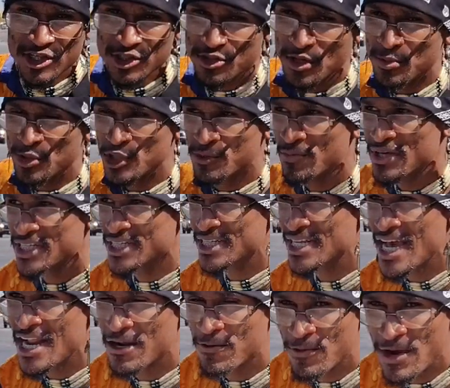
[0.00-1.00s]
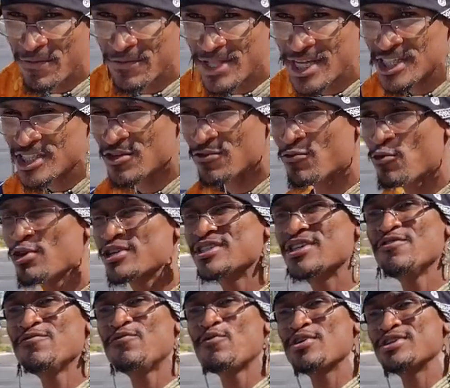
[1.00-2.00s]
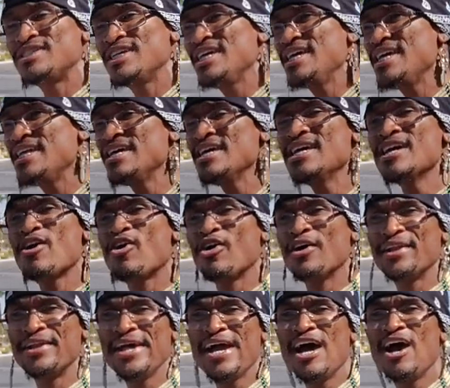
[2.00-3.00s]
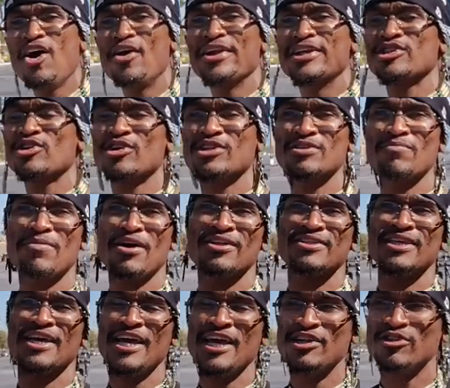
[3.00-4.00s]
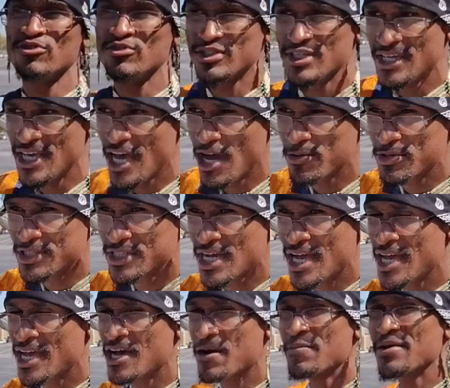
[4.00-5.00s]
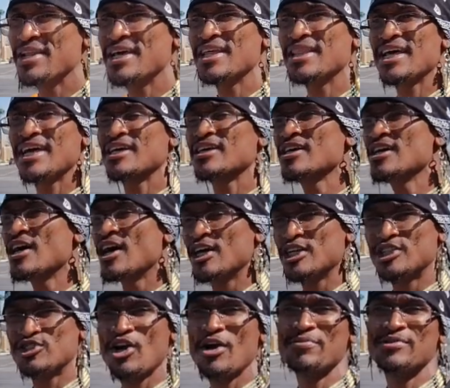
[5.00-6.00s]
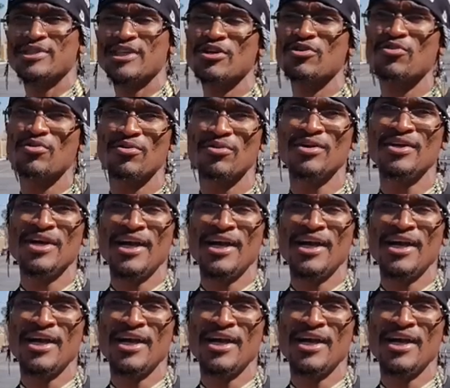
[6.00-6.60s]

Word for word: The scriptures mention that in Revelation 14, 14 on down. It talks about the angels and Yahweh Shai coming in like a sharp sickle.